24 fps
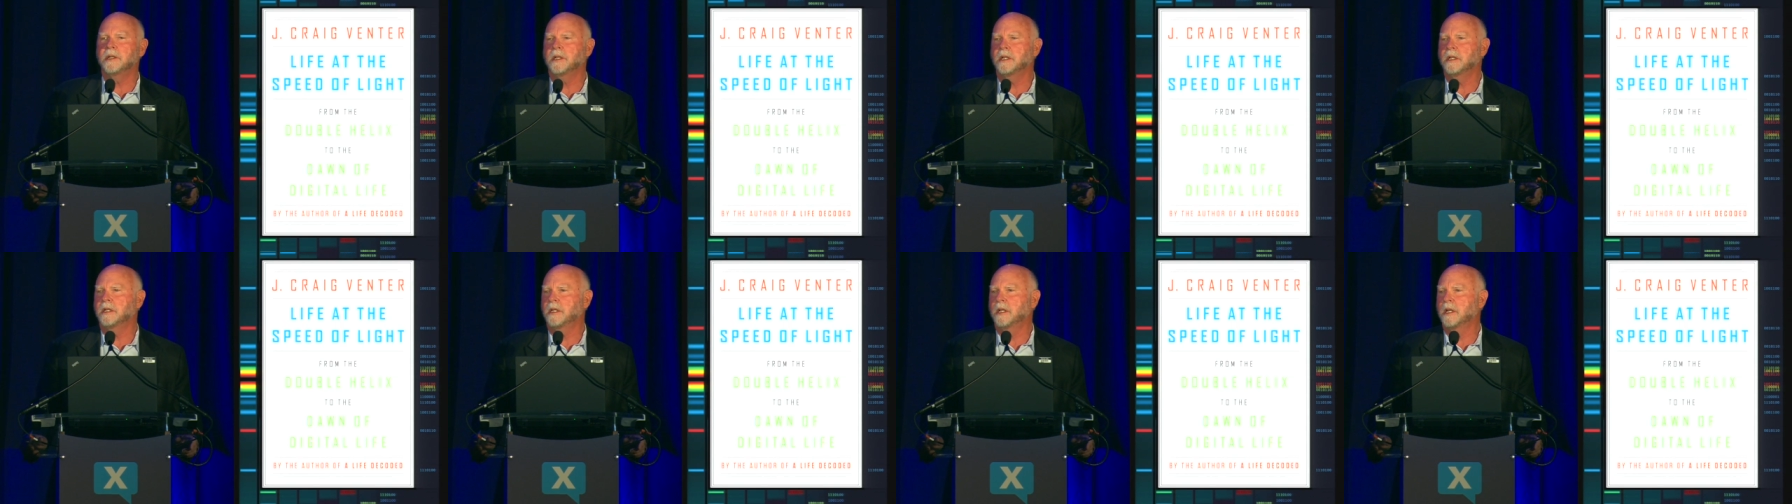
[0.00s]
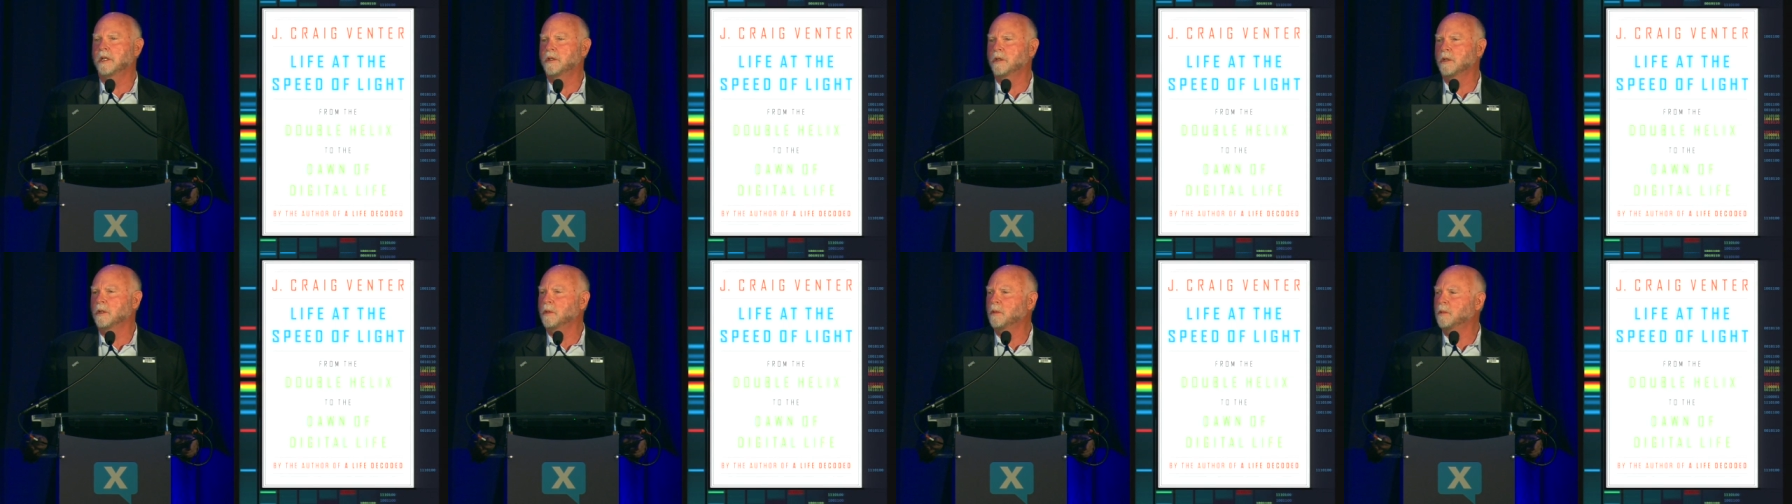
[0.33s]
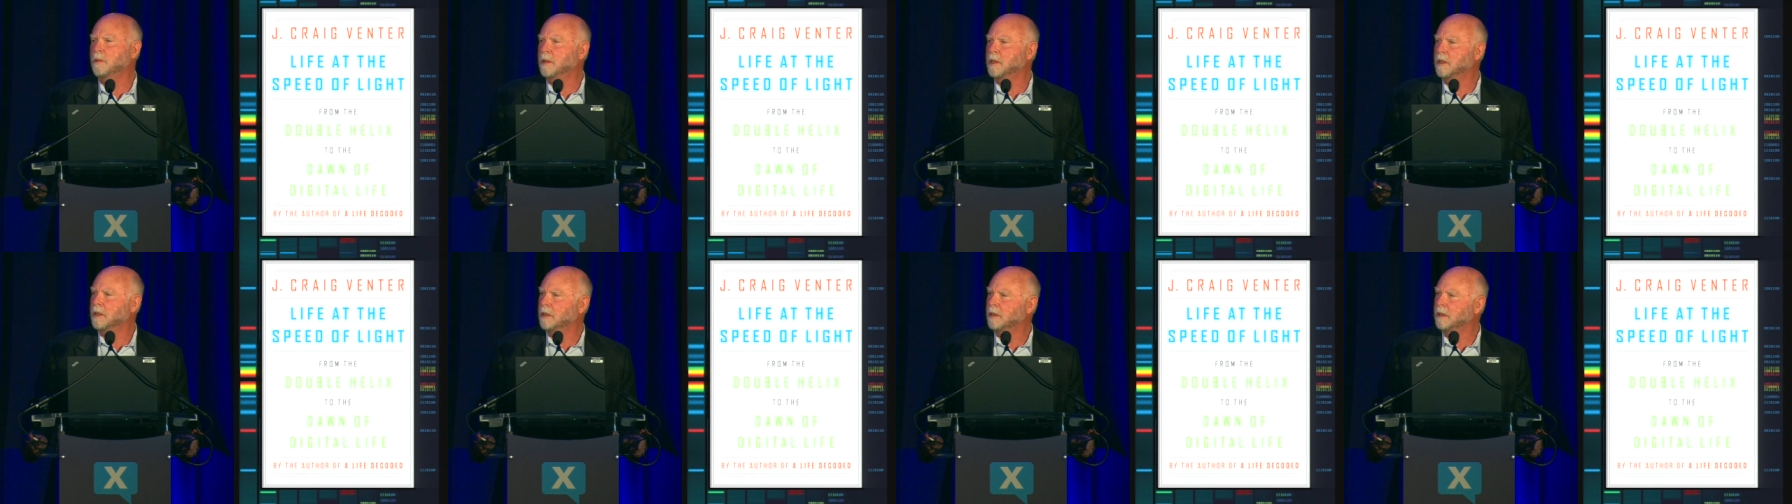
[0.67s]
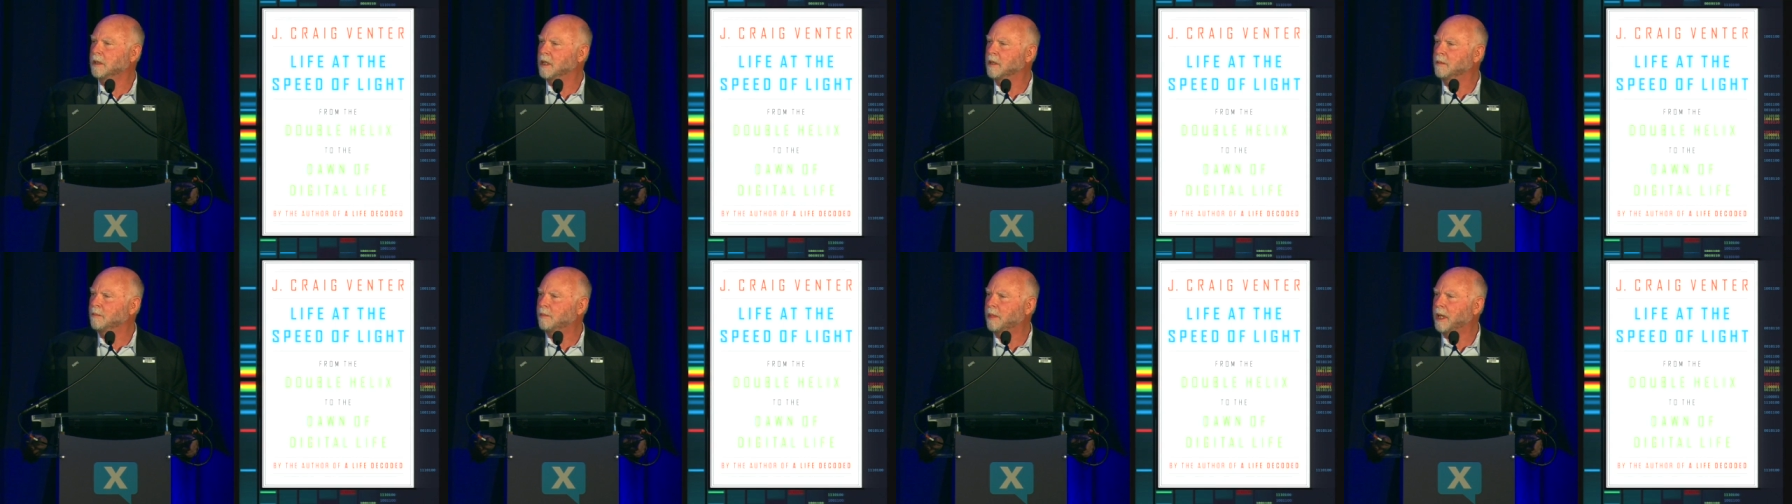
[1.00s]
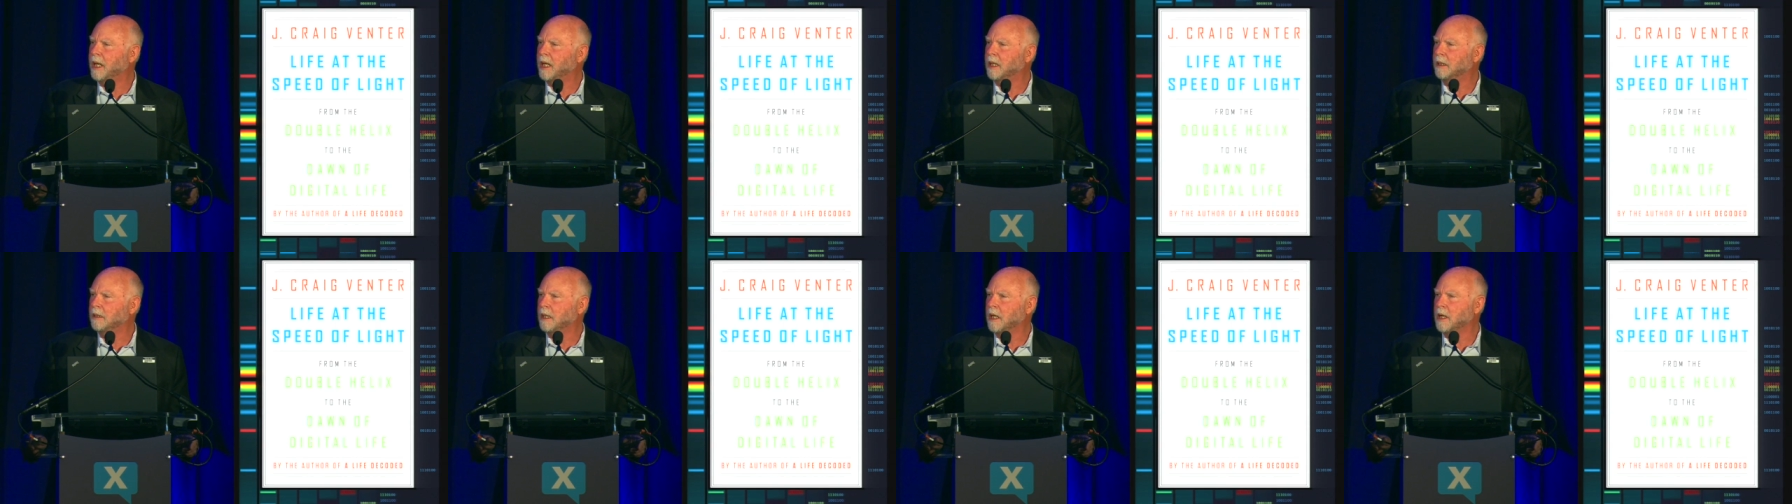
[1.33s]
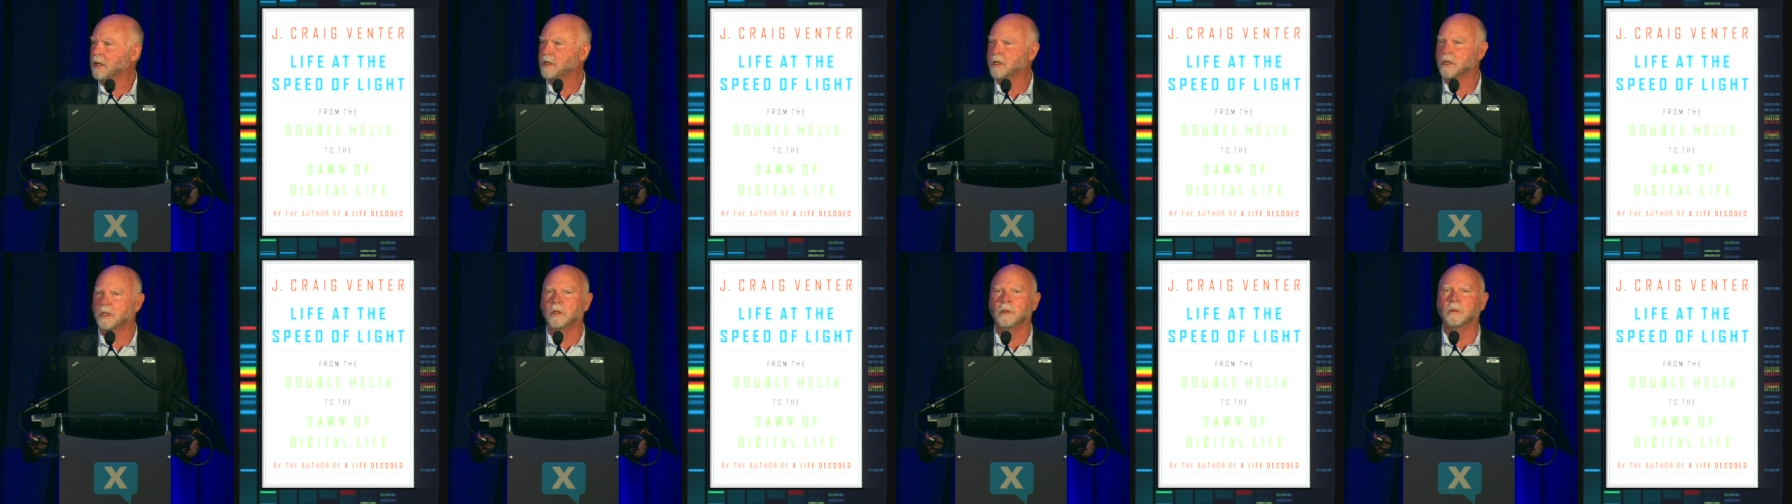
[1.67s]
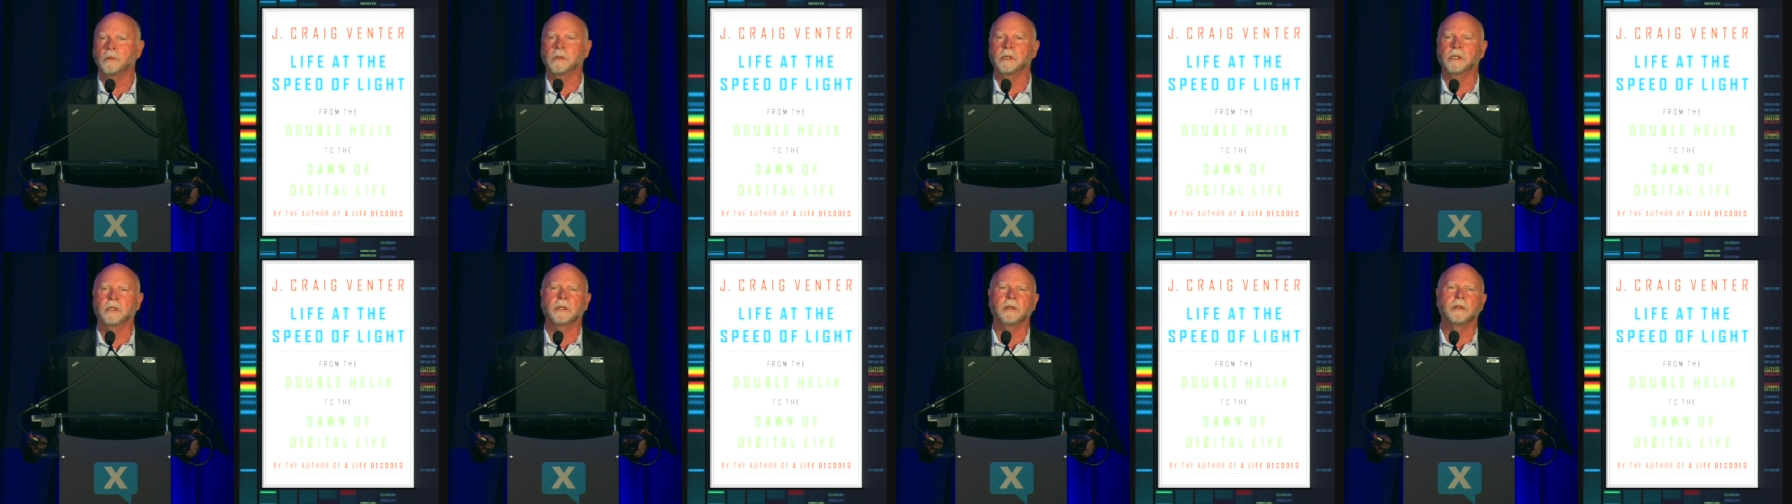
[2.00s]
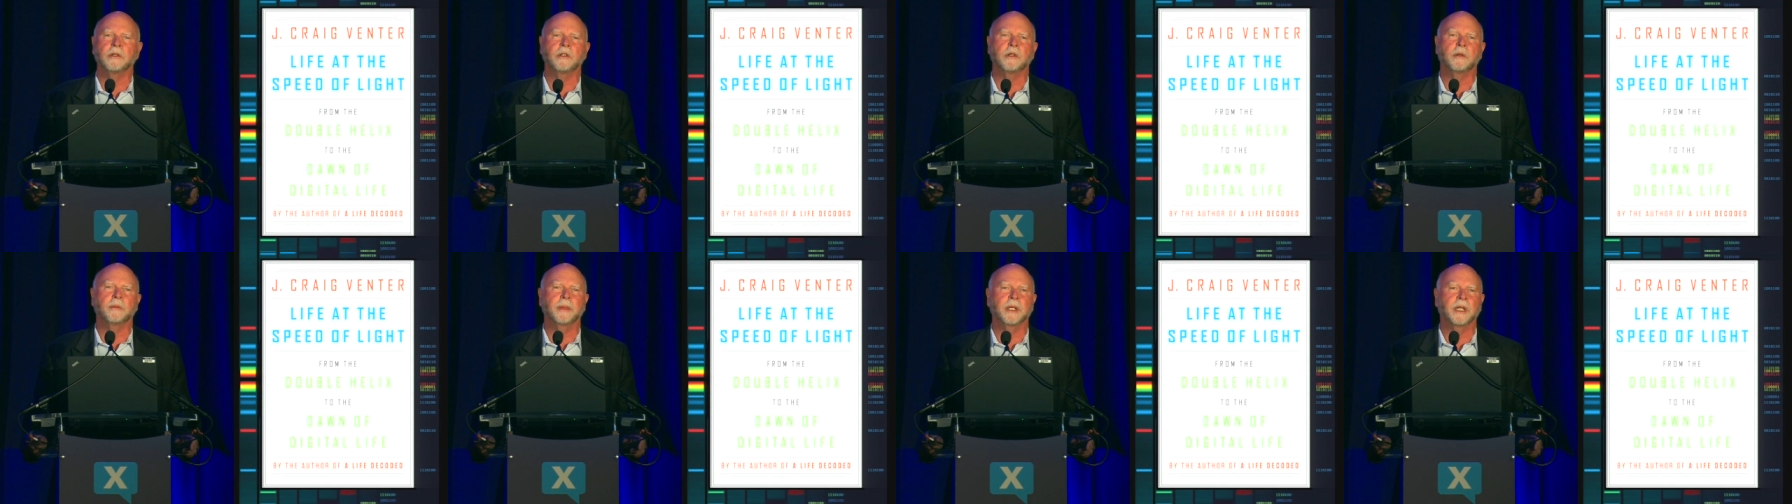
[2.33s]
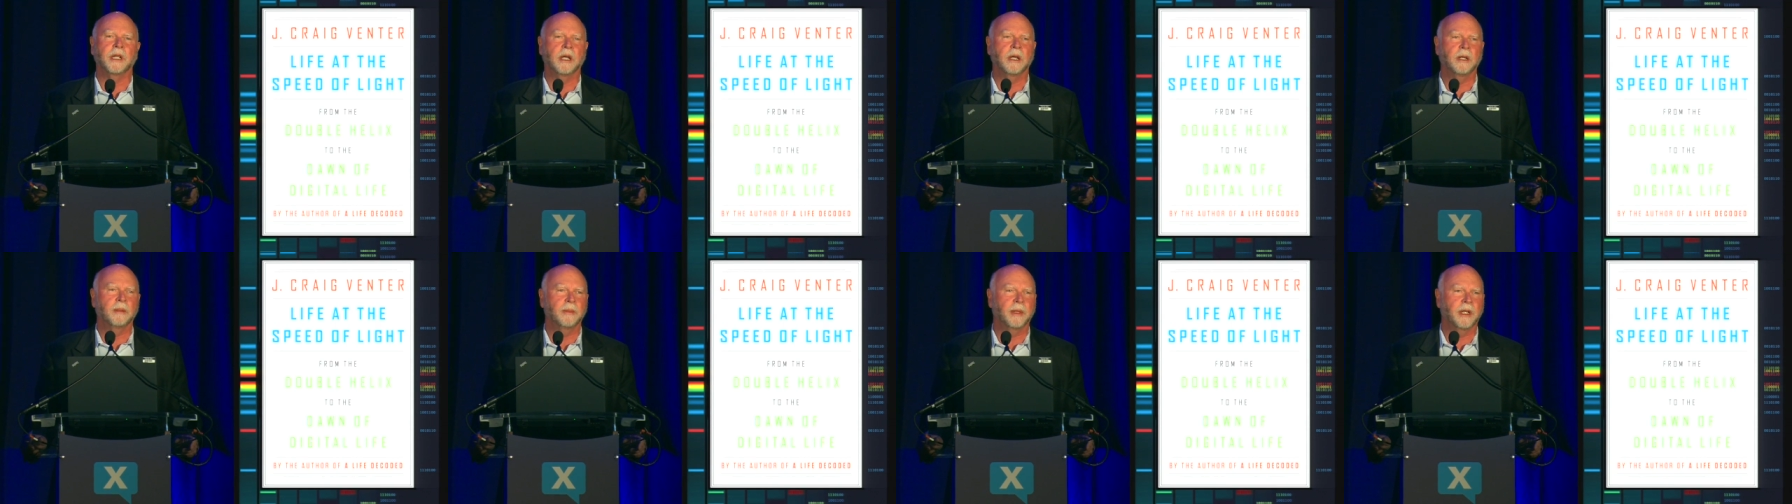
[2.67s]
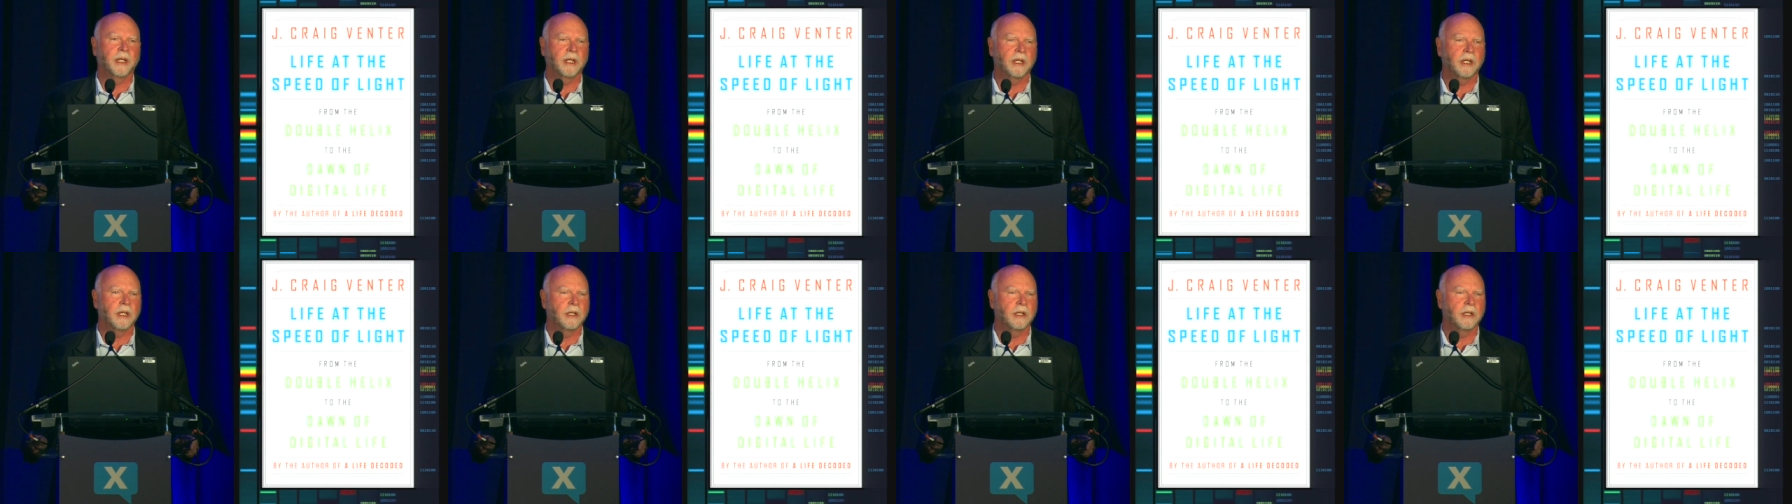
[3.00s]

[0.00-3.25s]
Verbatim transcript: the digital world and biological worlds are becoming